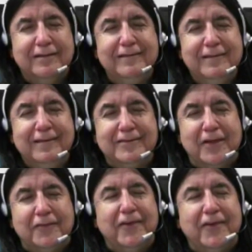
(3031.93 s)
It's not
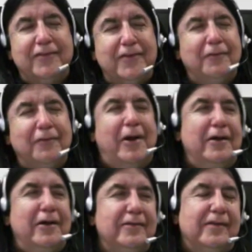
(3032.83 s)
just your own
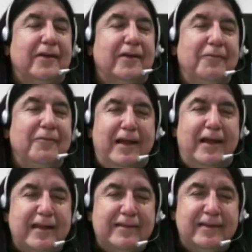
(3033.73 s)
realization.